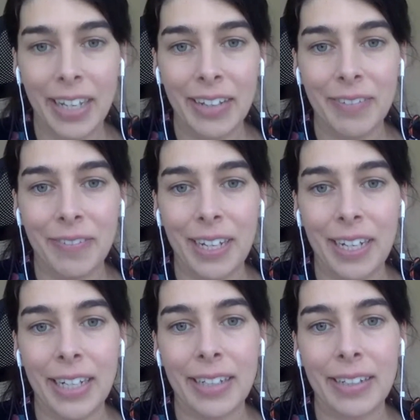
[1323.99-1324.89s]

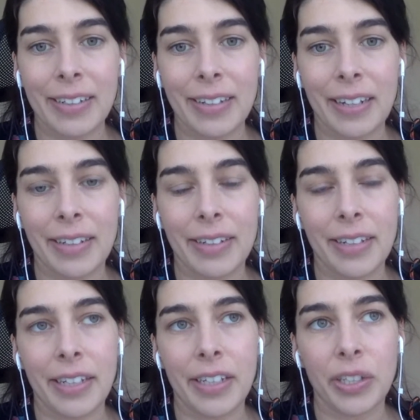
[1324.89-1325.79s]
feeling that the
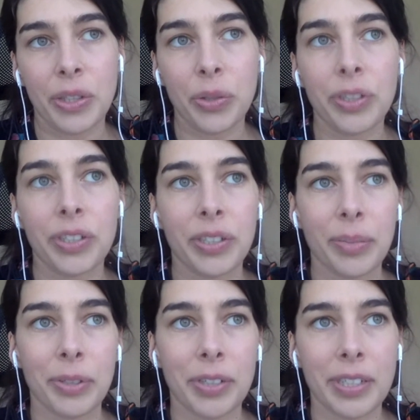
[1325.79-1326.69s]
EU is a
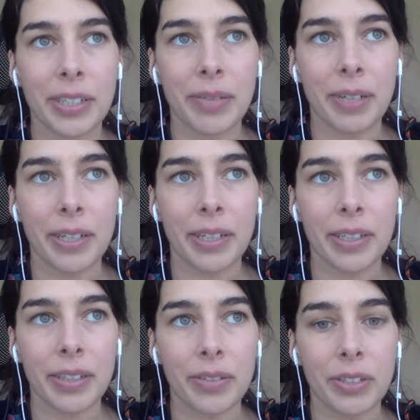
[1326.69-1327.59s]
community where
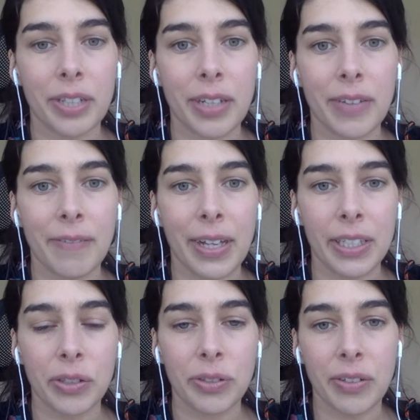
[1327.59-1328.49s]
you share the
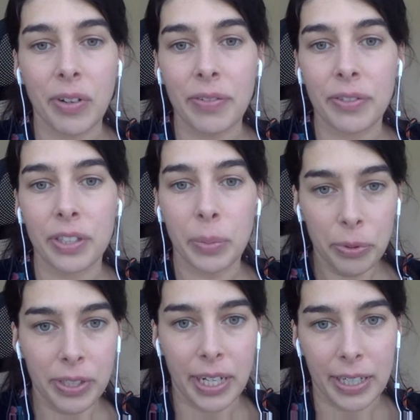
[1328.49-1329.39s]
values, and refugee
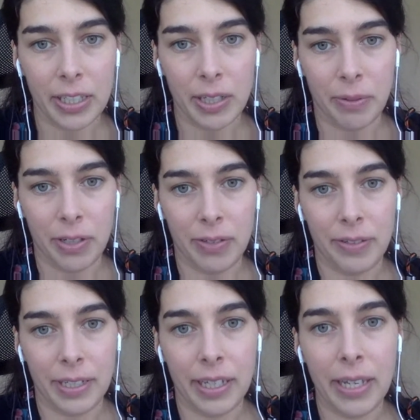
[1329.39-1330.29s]
protection is one of the
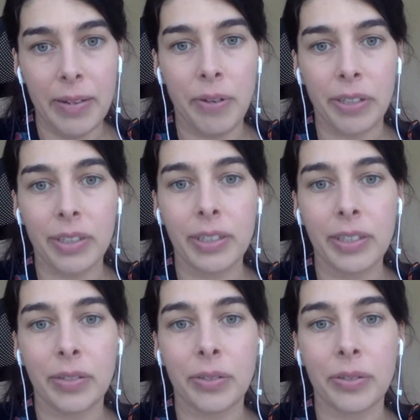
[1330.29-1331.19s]
key ones.
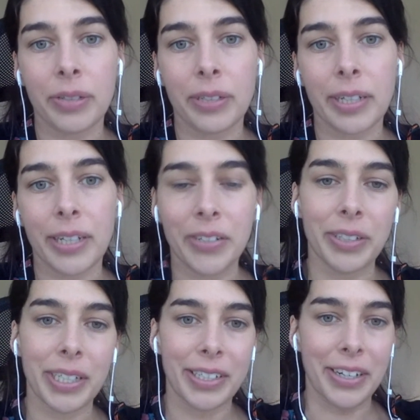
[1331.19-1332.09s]
So a country
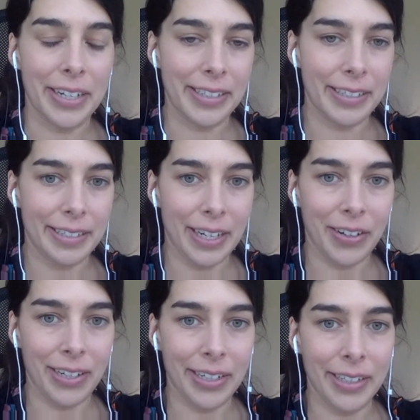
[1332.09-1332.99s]
could not
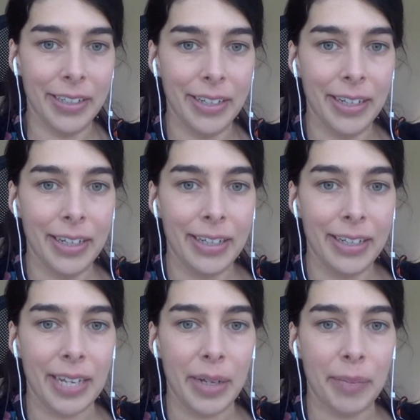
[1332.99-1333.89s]
necessarily
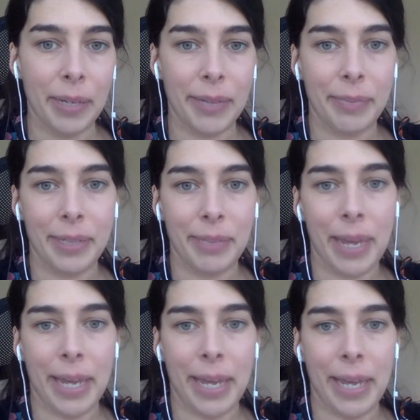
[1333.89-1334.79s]
say by
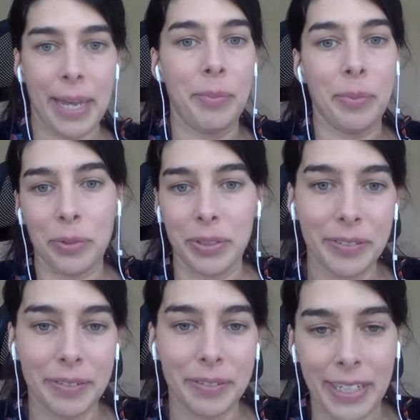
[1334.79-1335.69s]
paying more
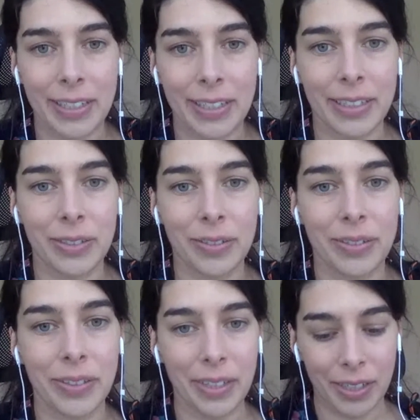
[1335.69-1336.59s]
financially to
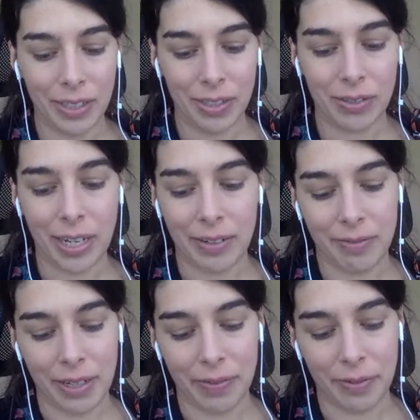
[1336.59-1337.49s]
get
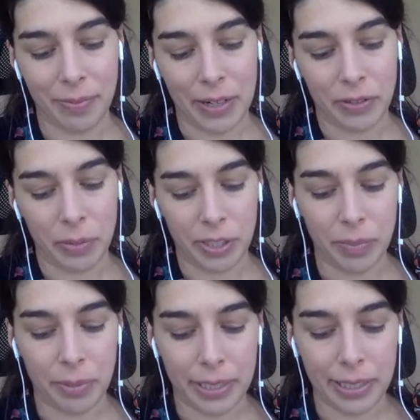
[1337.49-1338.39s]
away from that
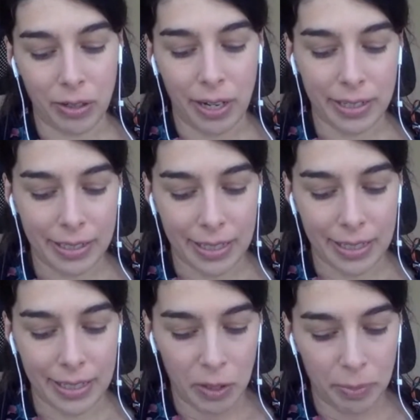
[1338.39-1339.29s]
responsibility. So I think
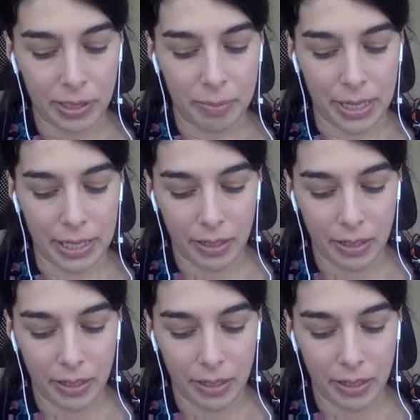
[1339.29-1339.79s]
that's been the main